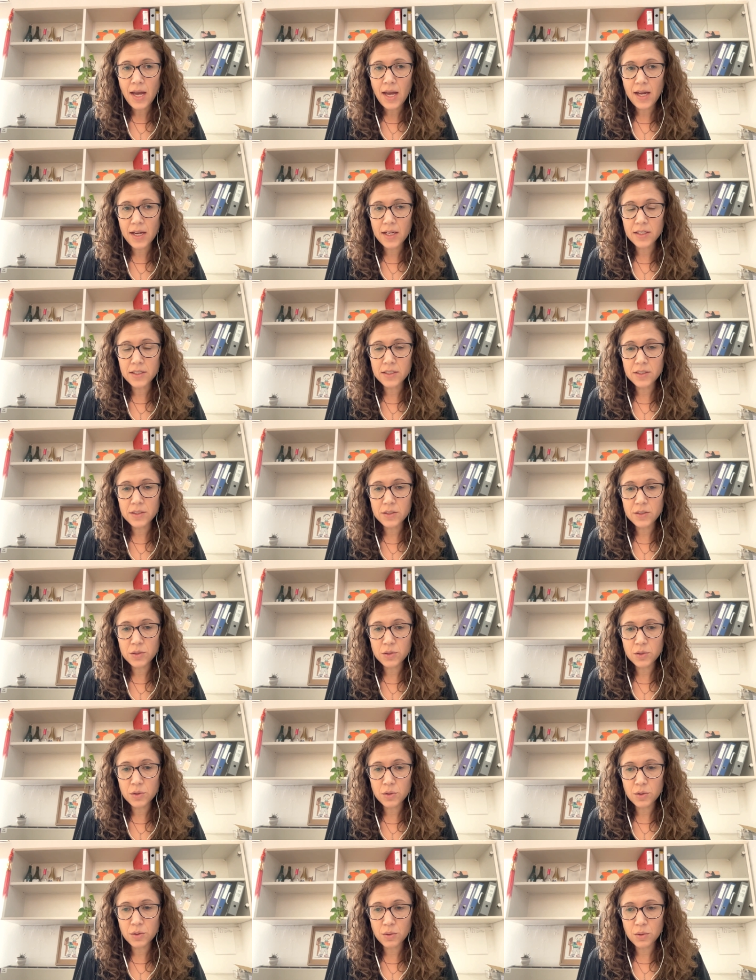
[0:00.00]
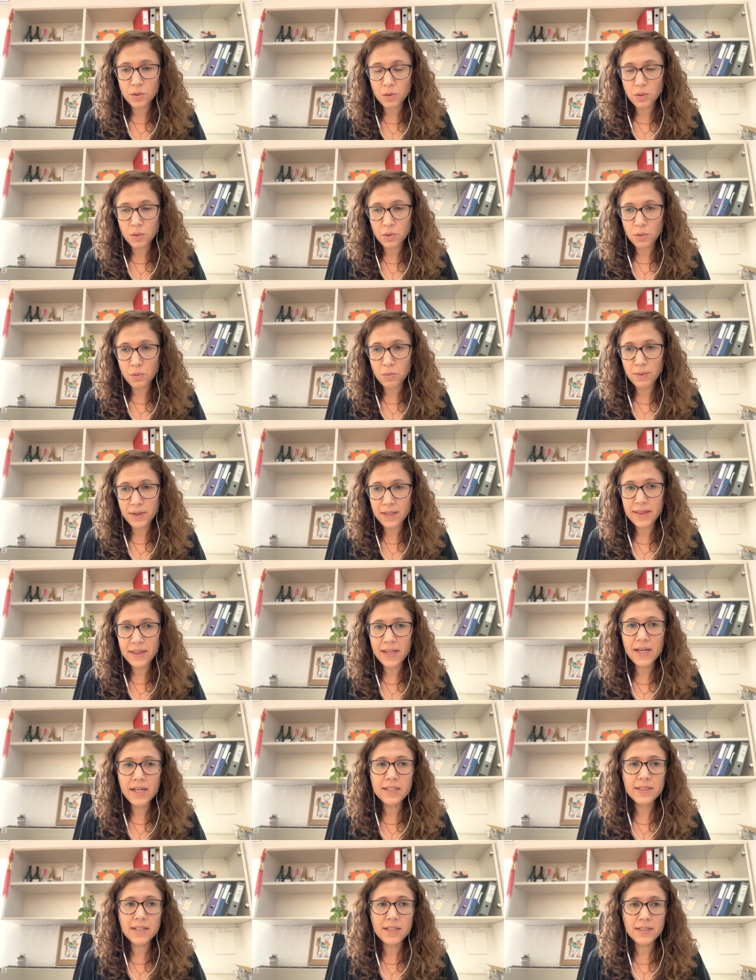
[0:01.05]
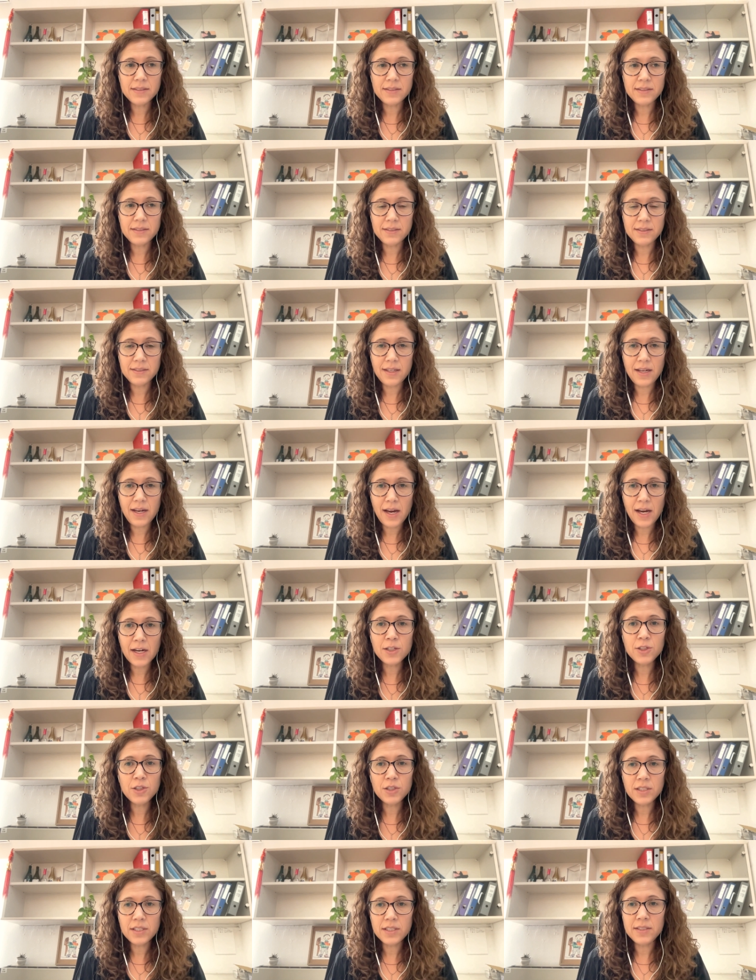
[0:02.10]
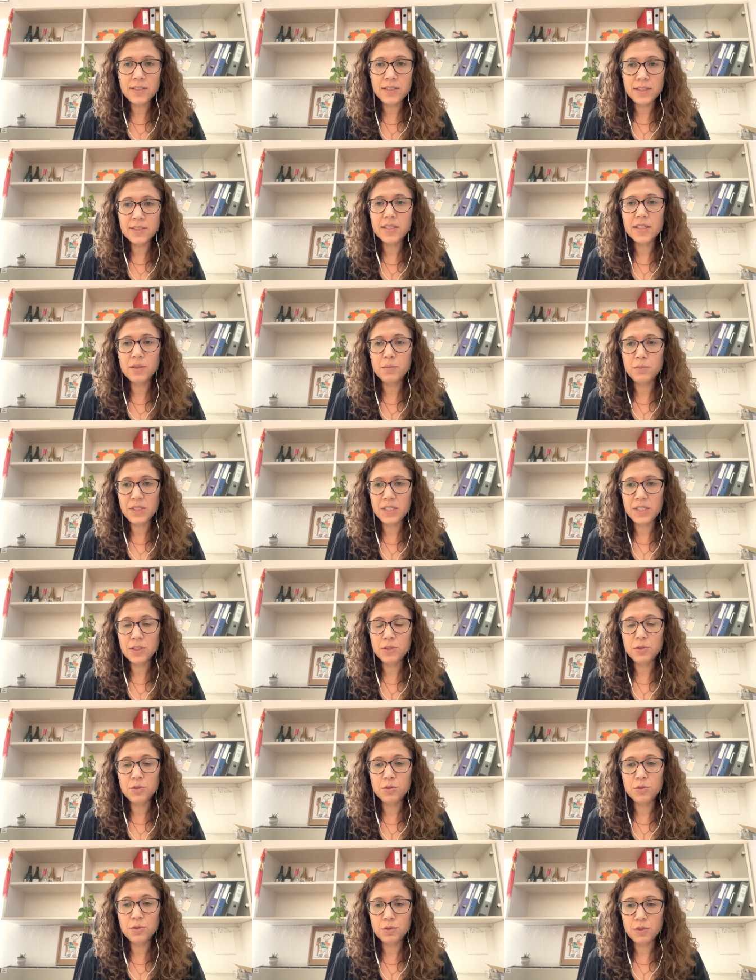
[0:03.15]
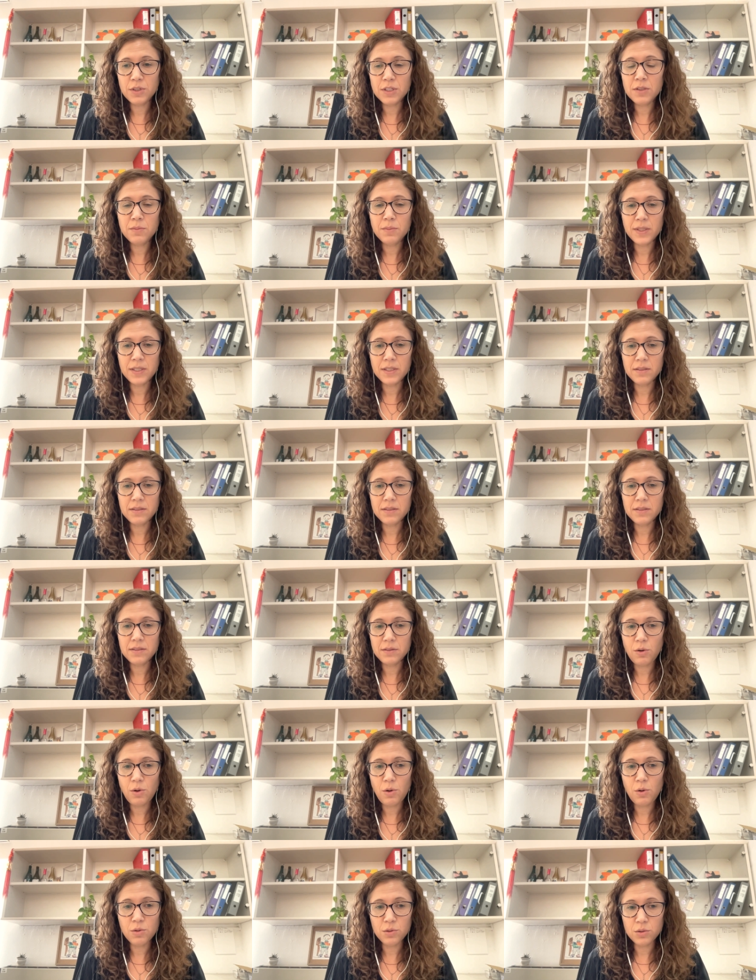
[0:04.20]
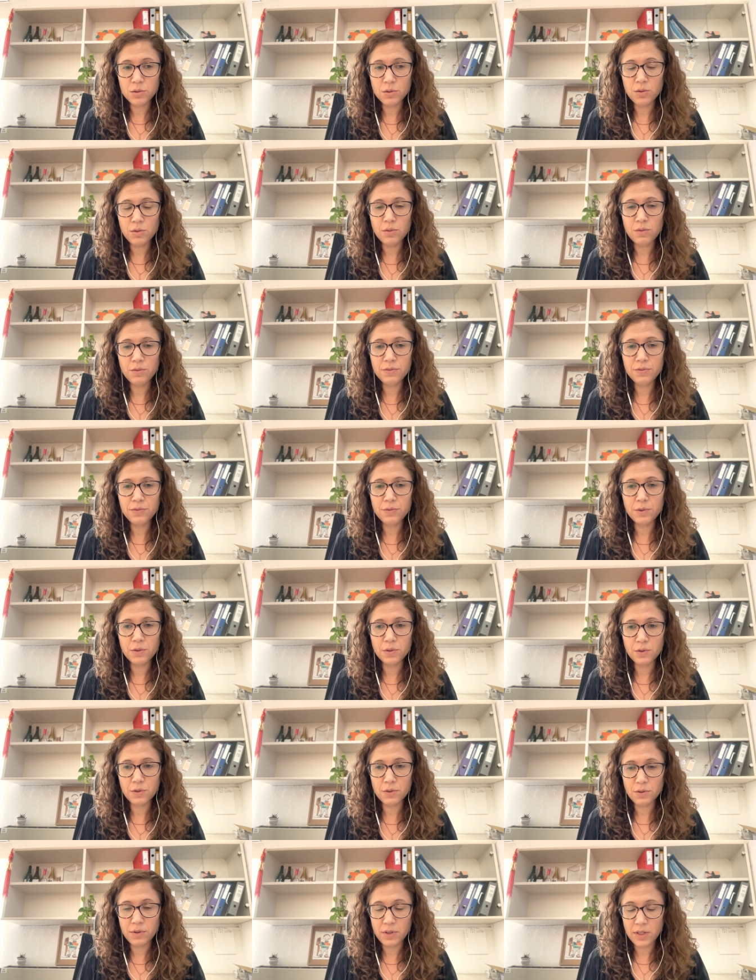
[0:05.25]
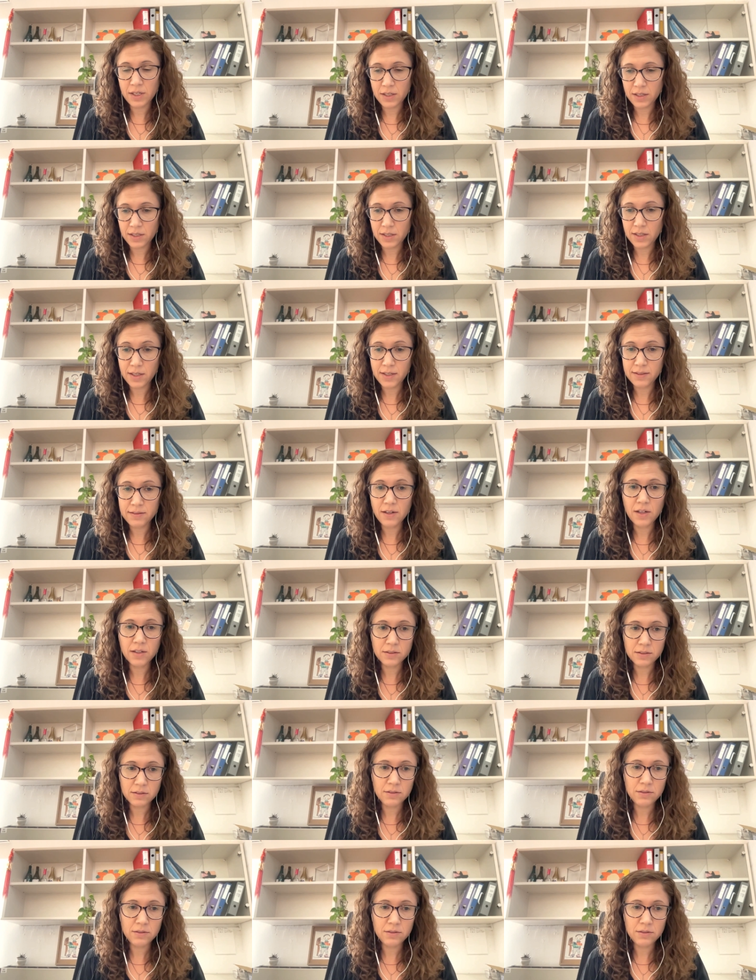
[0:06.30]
and we think that actually this can be a treatment also for uh, adult